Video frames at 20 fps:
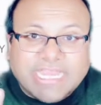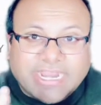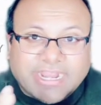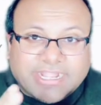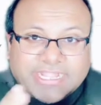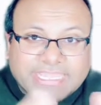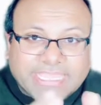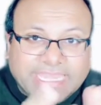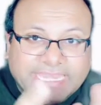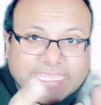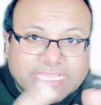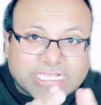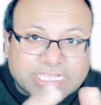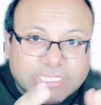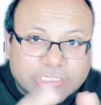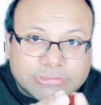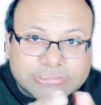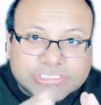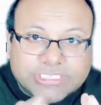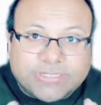are getting
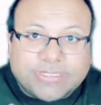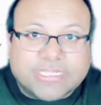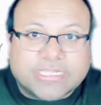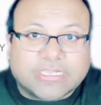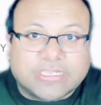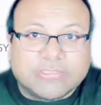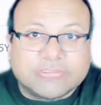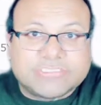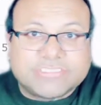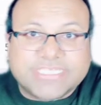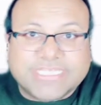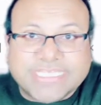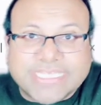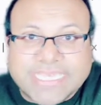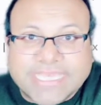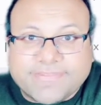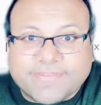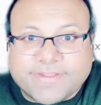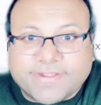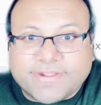closer and closer
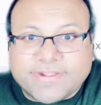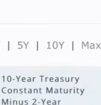together.